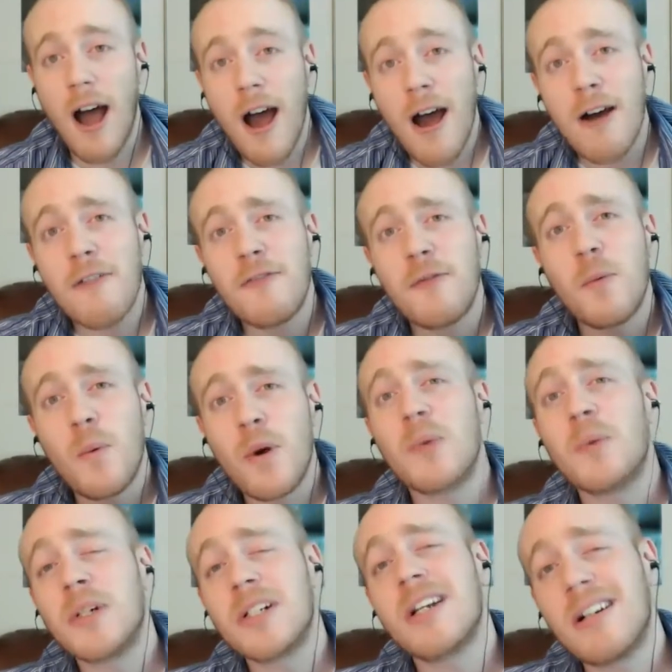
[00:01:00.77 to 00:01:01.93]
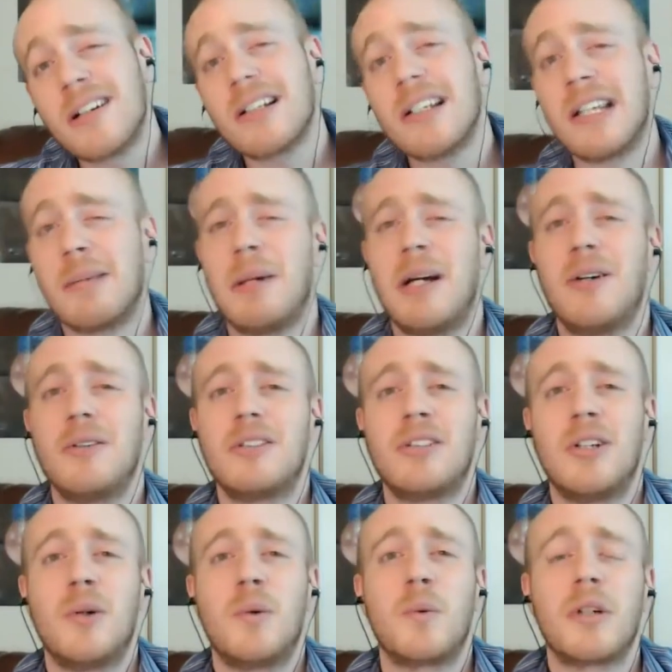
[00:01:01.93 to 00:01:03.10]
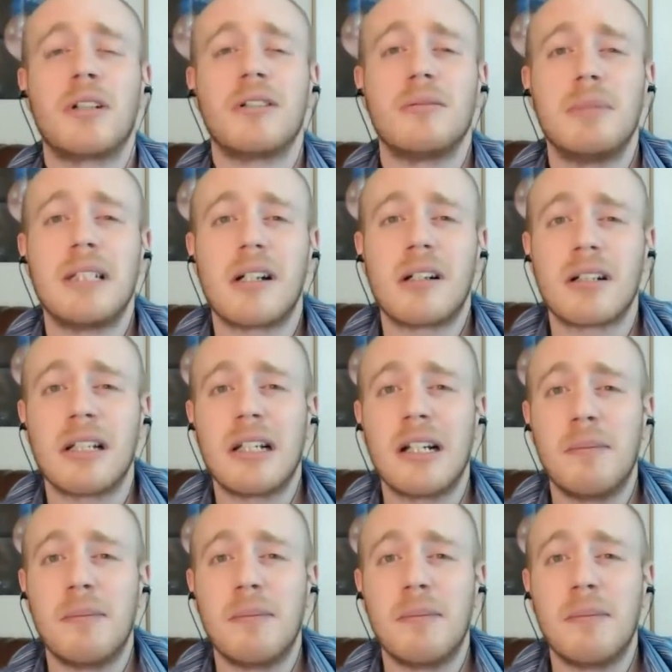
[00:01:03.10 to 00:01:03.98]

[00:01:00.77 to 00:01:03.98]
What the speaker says: of what we're talking about. So we're going to be talking